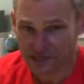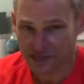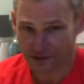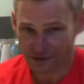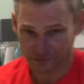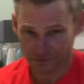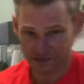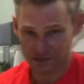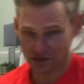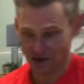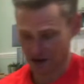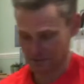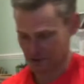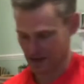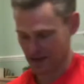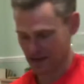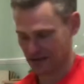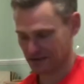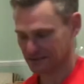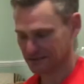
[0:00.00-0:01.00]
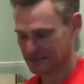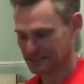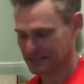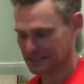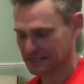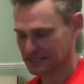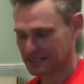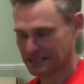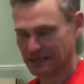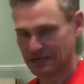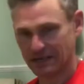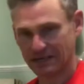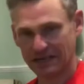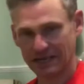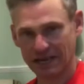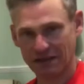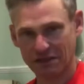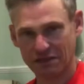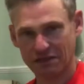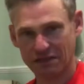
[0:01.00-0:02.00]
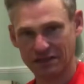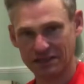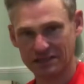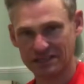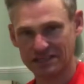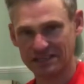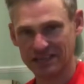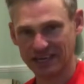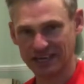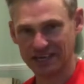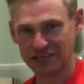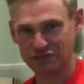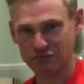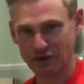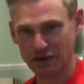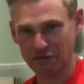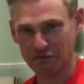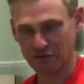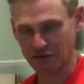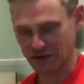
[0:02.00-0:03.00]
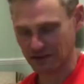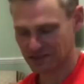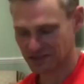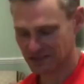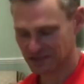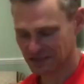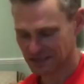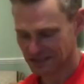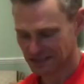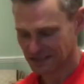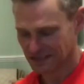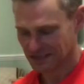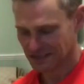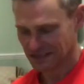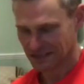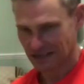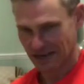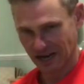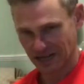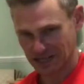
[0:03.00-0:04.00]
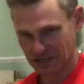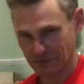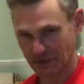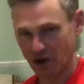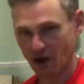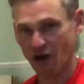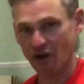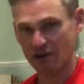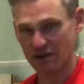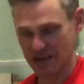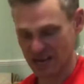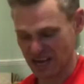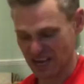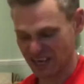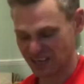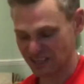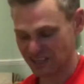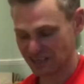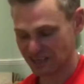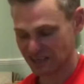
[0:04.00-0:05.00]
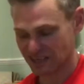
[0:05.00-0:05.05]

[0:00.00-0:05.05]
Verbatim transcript: I've got my timer here. Gonna get 30 seconds ready for us. And it's gonna be high knees